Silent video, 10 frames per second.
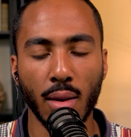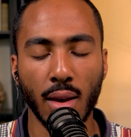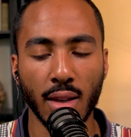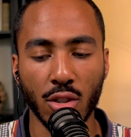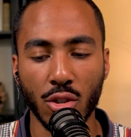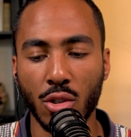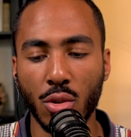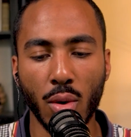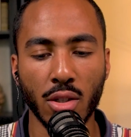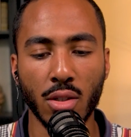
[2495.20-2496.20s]
I guess there's two
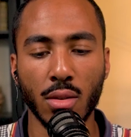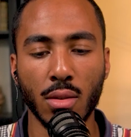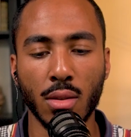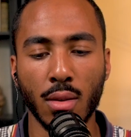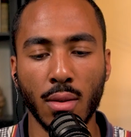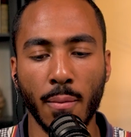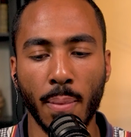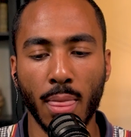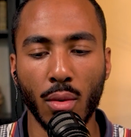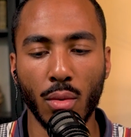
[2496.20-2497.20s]
questions.
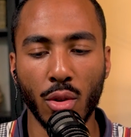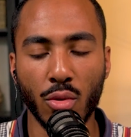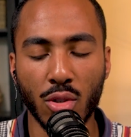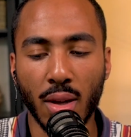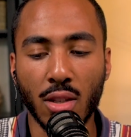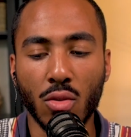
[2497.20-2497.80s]
With respect